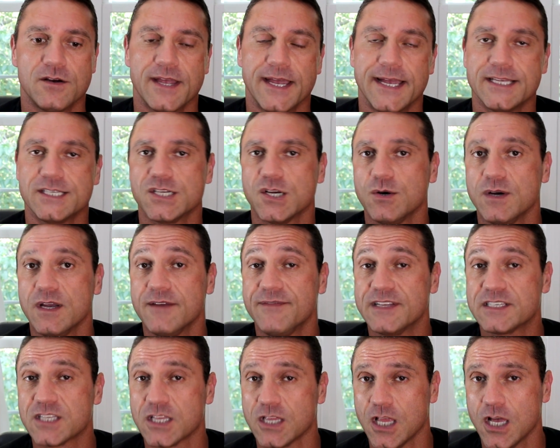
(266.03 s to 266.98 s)
Okay, so
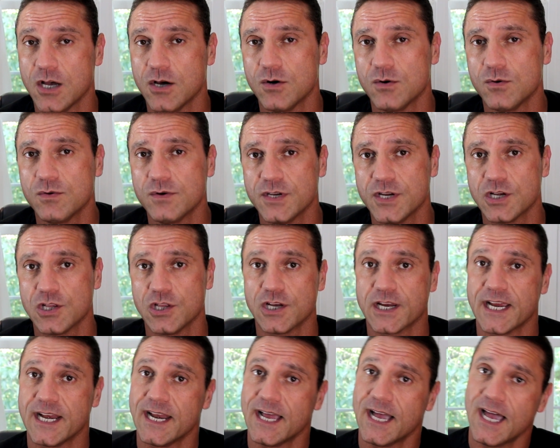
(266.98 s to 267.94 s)
if it's low, you're
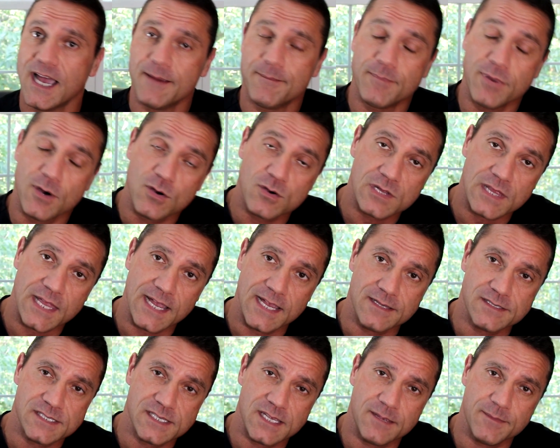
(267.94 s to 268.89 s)
looking at
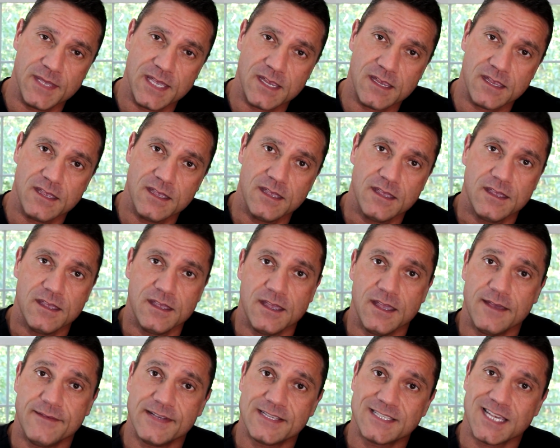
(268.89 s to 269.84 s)
hypoglycemic.
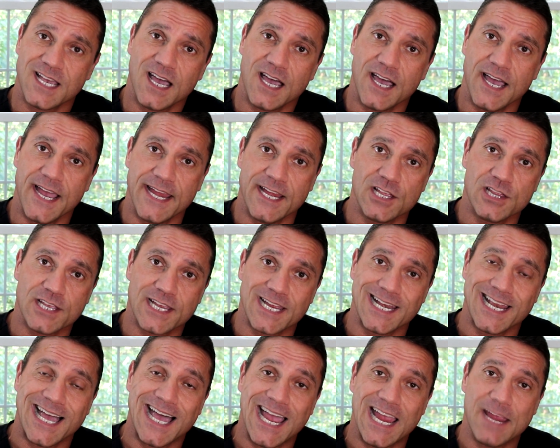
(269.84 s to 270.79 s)
If it's high, you're
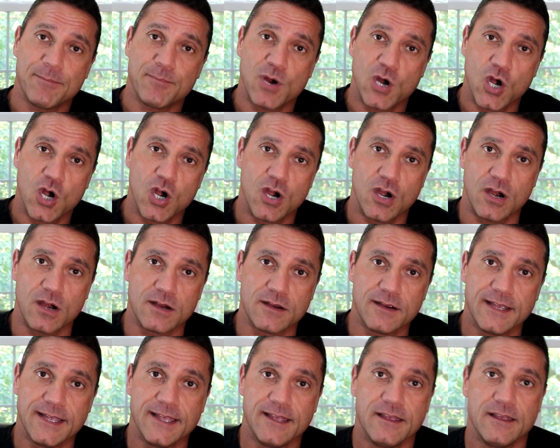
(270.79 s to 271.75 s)
looking at hyper.
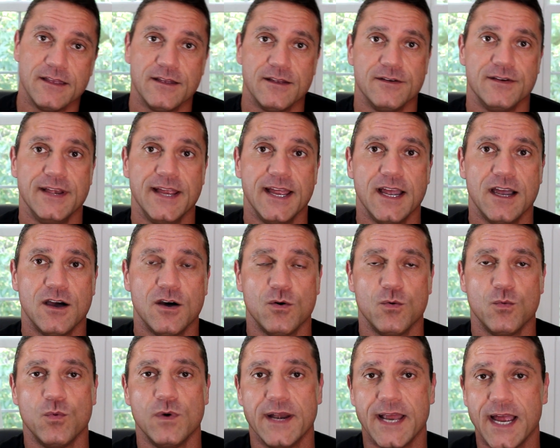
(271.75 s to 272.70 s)

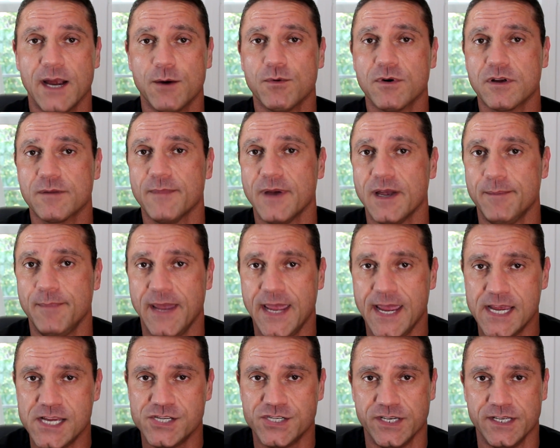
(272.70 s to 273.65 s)
Now, when I work with my
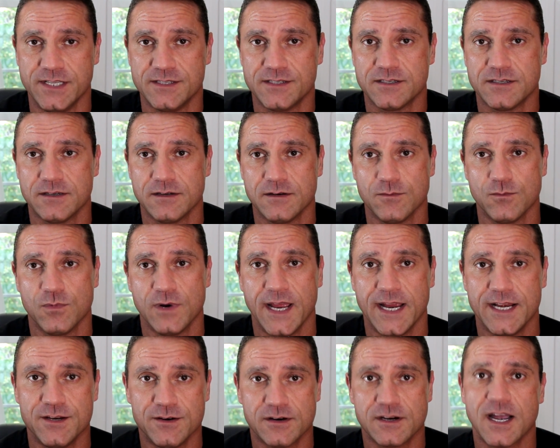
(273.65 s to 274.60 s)
patients,
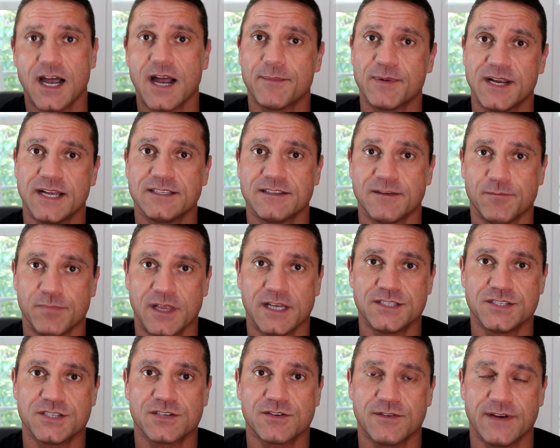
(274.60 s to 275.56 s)
when I do a comprehensive
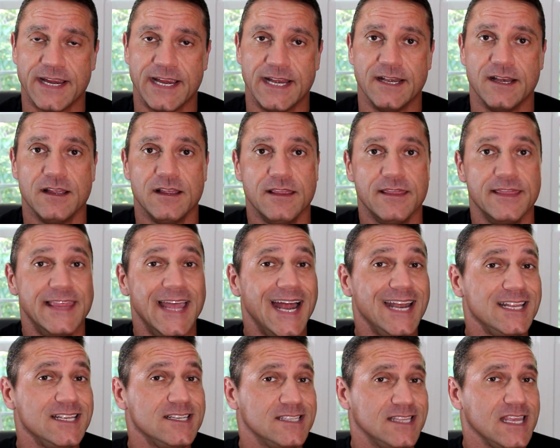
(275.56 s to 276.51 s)
blood screen,
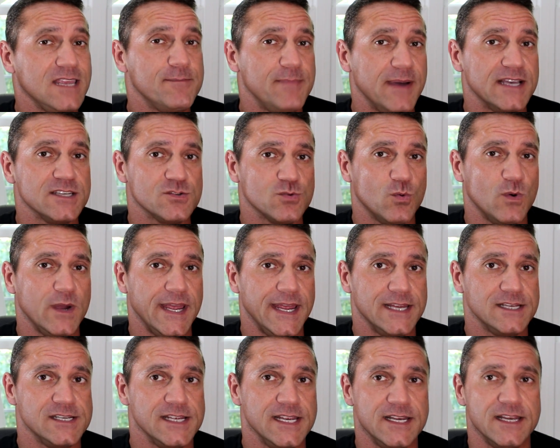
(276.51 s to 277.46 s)
that is the best
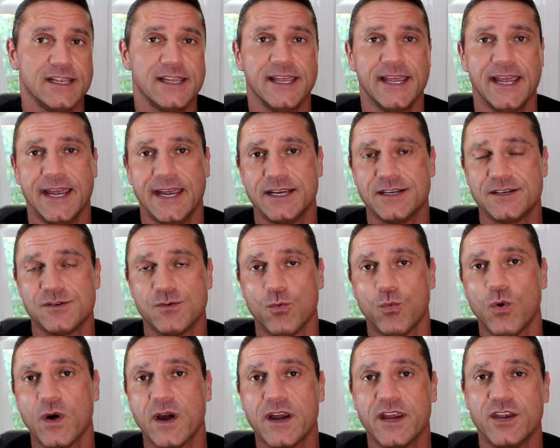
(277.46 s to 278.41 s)
way to indicate
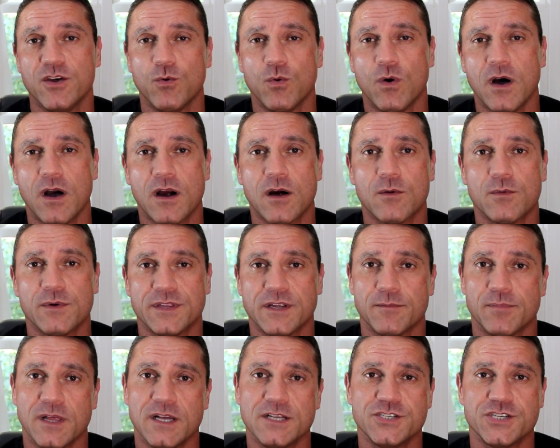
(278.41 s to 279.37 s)
where you are with
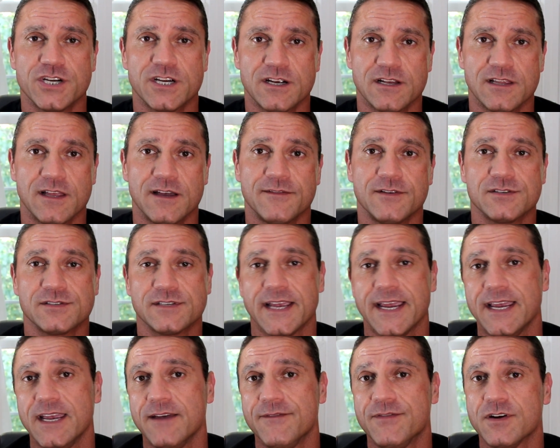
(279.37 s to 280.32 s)
your blood sugar levels
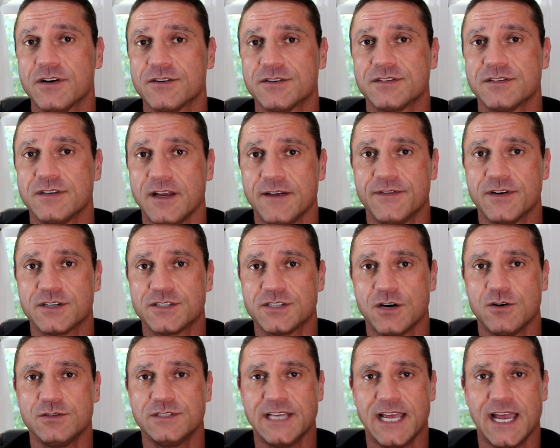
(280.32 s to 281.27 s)
if you're
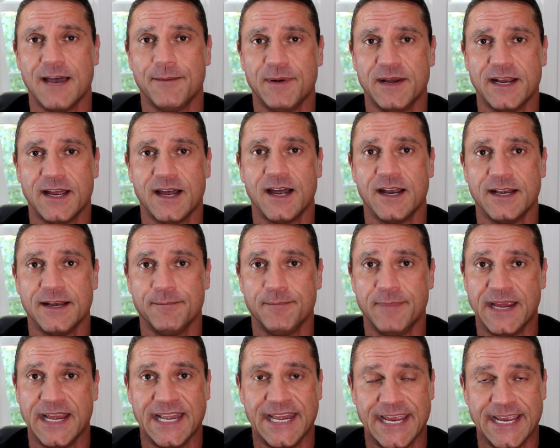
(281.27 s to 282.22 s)
toe tapping on
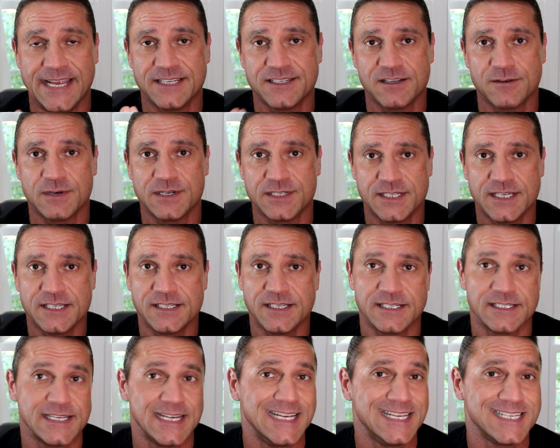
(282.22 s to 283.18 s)
being insulin
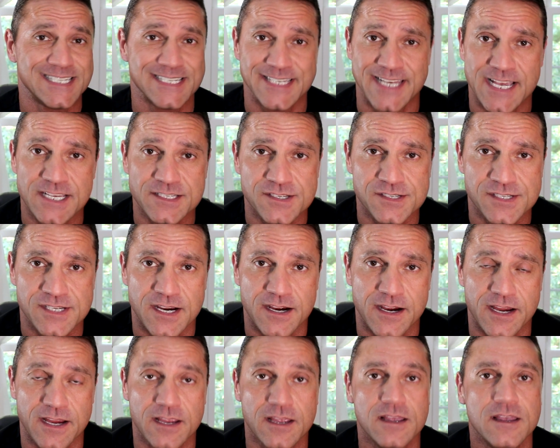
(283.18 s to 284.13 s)
resistant. It is
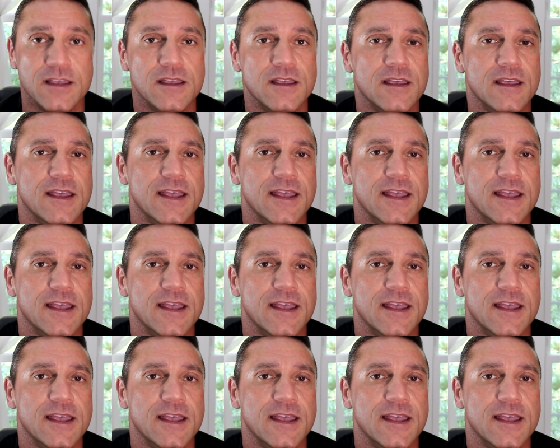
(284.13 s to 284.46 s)
necessary.